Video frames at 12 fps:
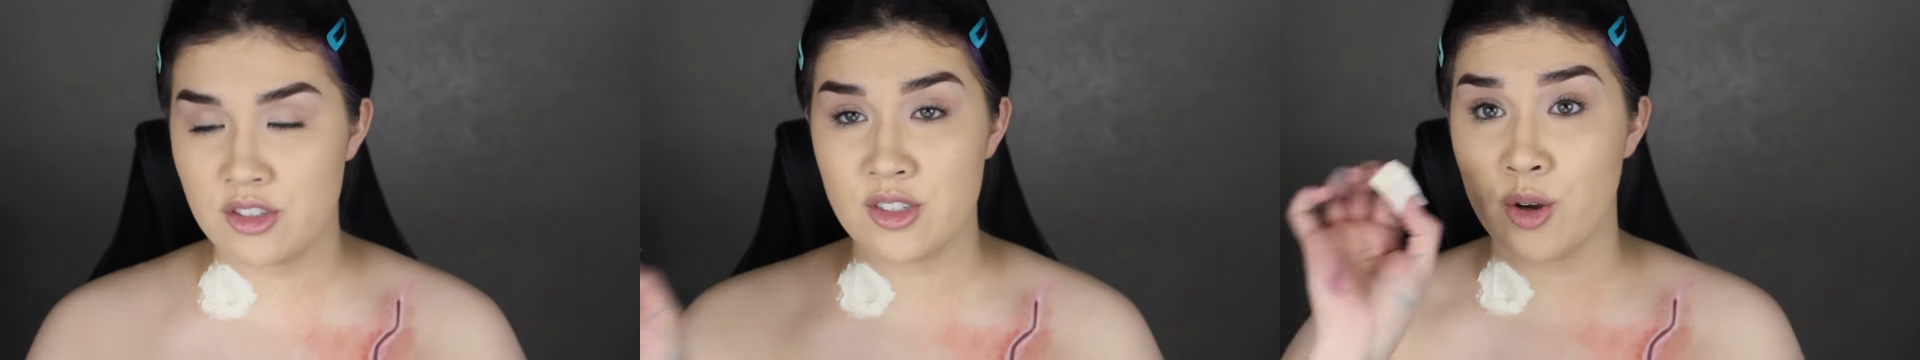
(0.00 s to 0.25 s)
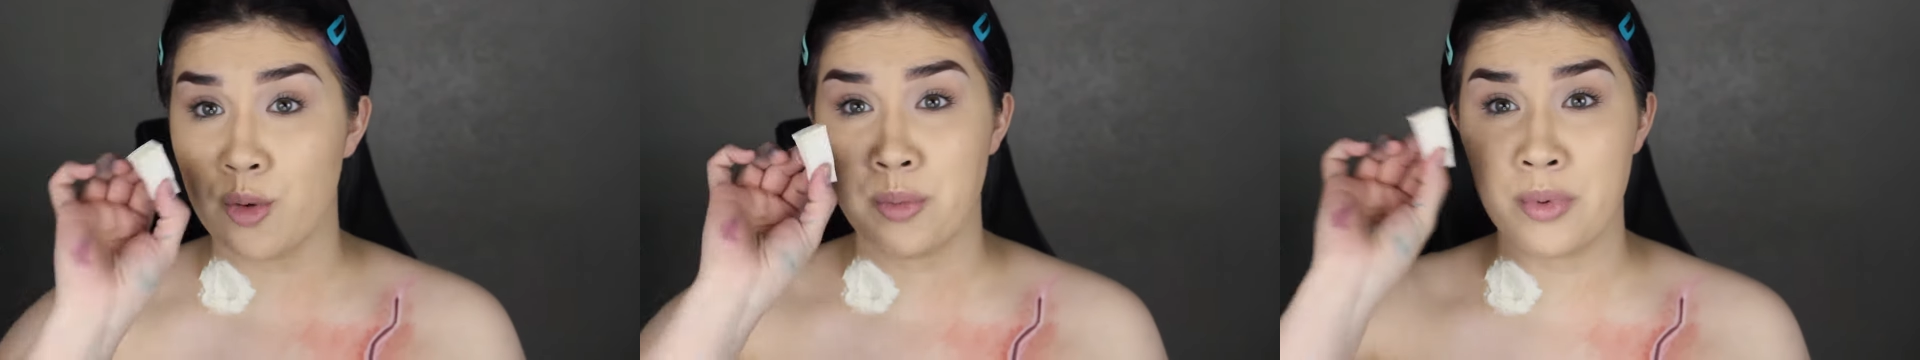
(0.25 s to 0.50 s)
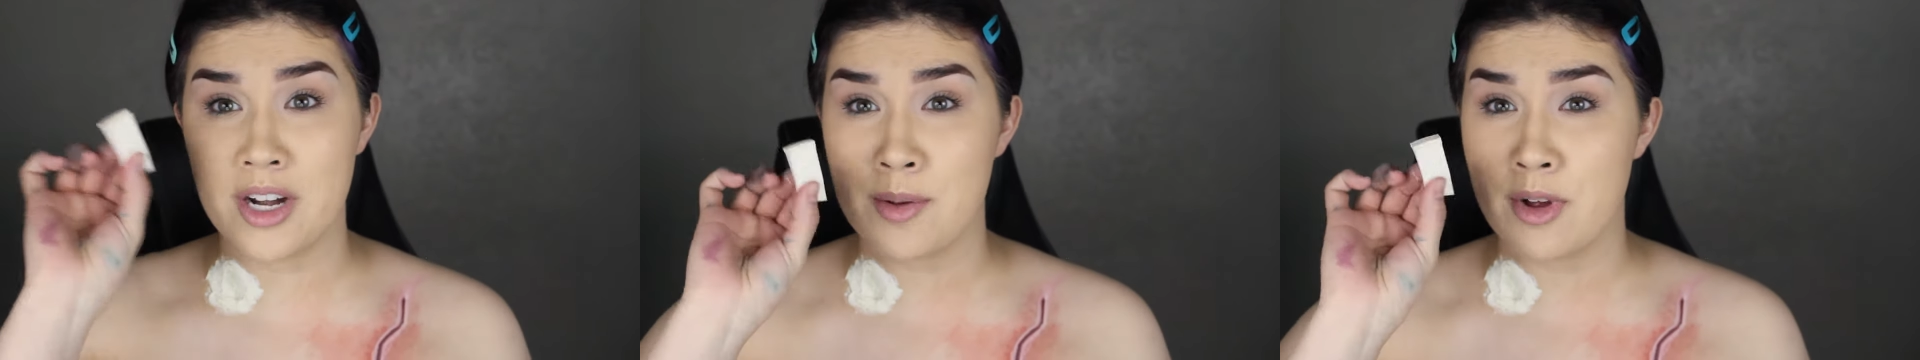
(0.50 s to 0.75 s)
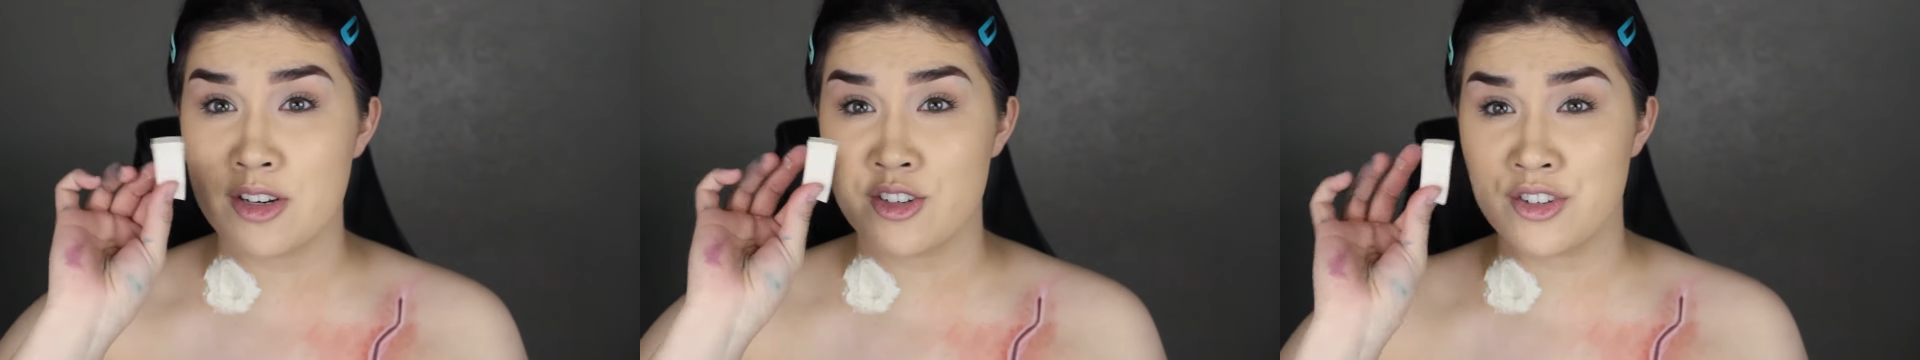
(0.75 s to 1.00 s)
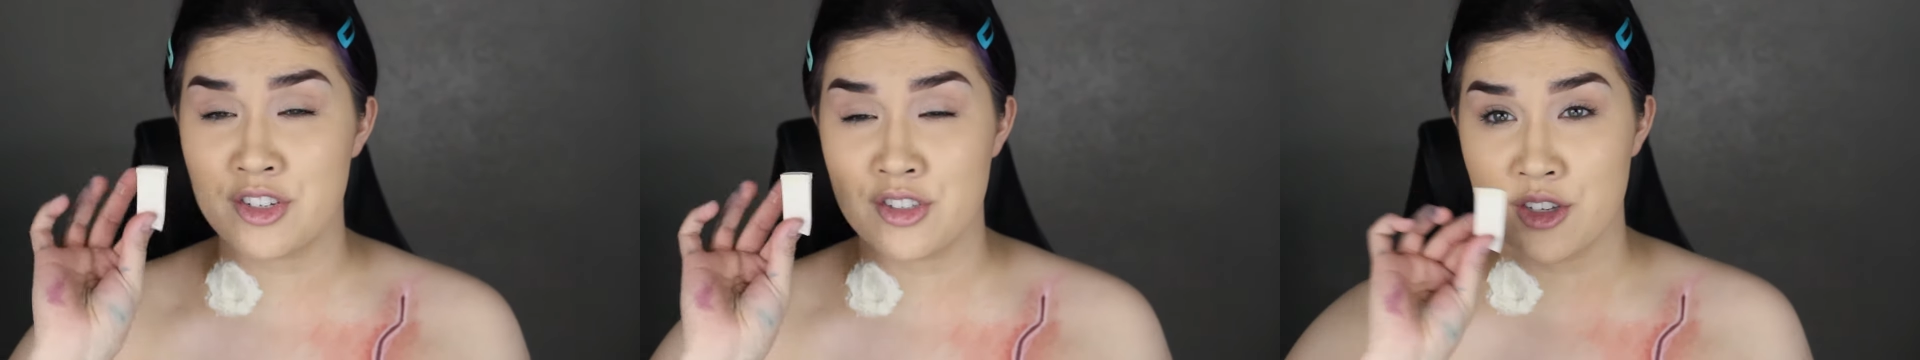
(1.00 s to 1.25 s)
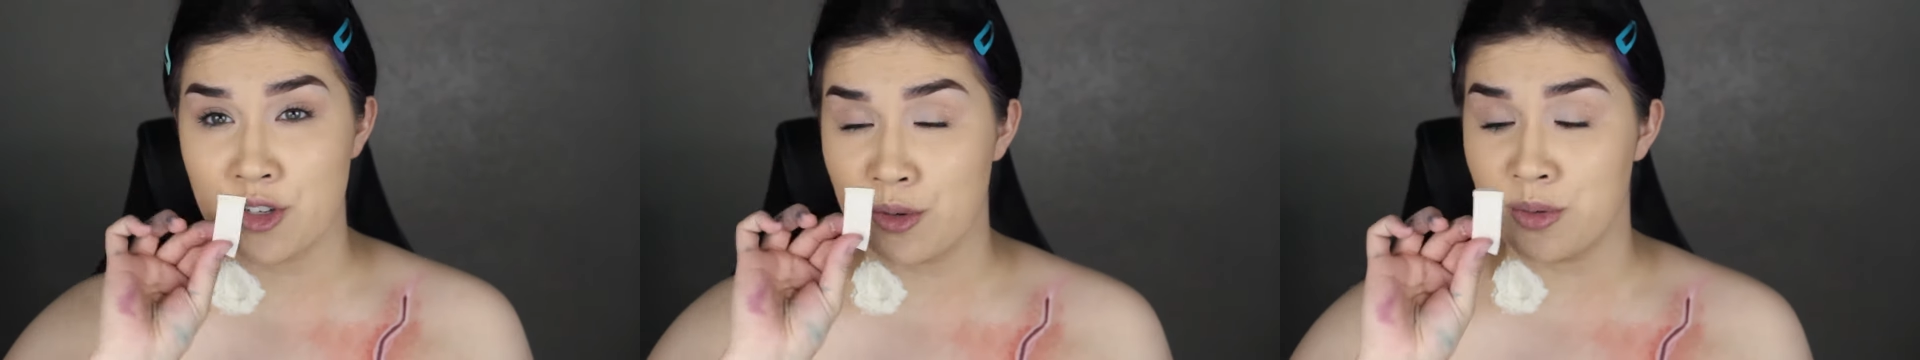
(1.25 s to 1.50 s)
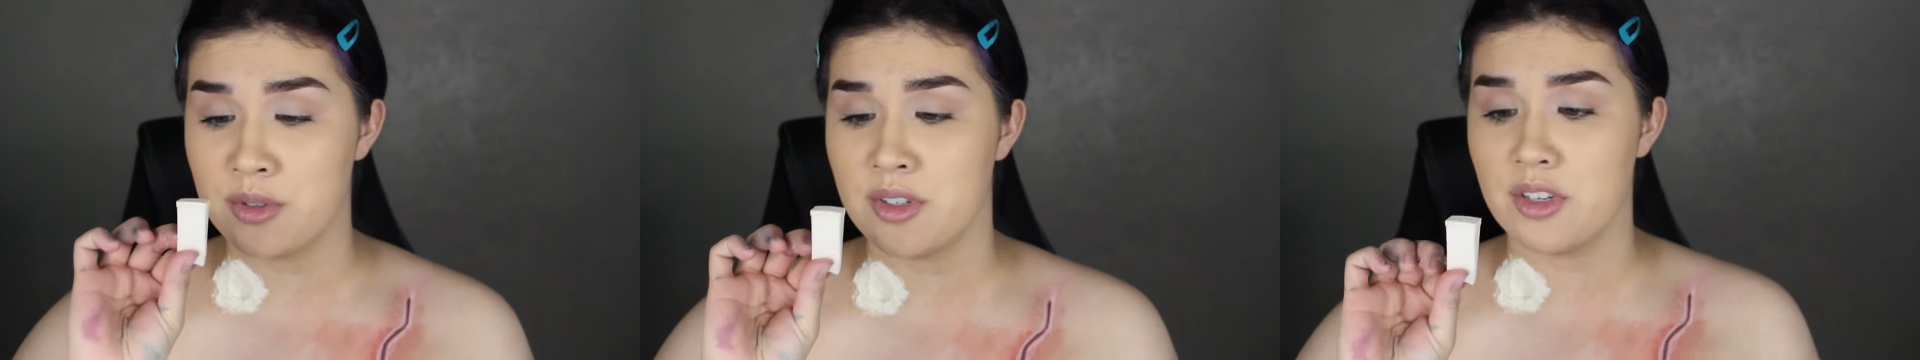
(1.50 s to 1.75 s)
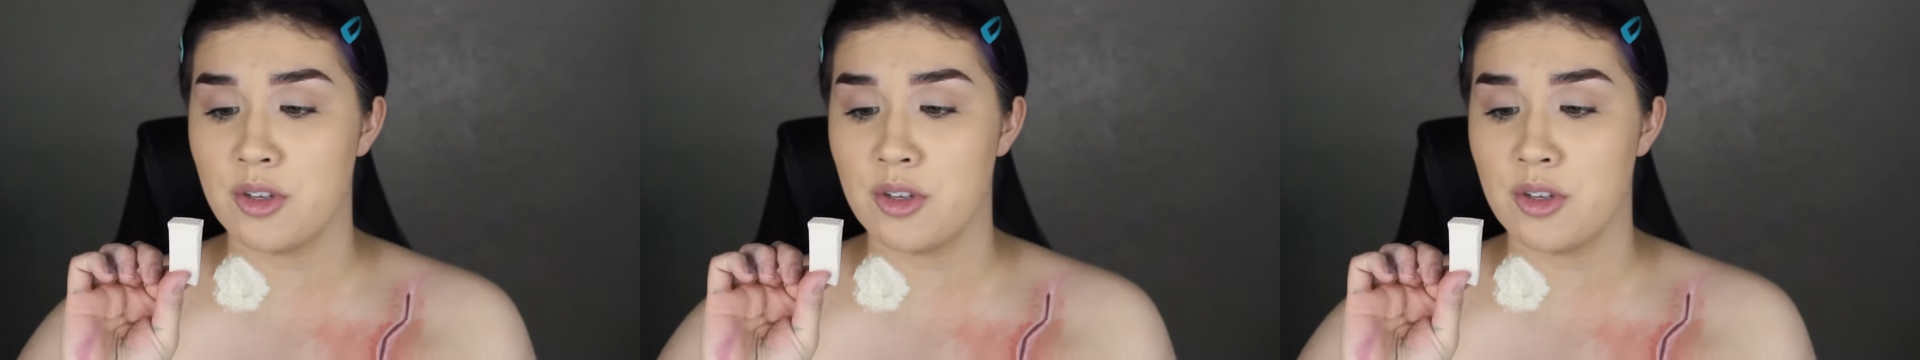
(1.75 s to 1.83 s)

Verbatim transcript: so pretty much just use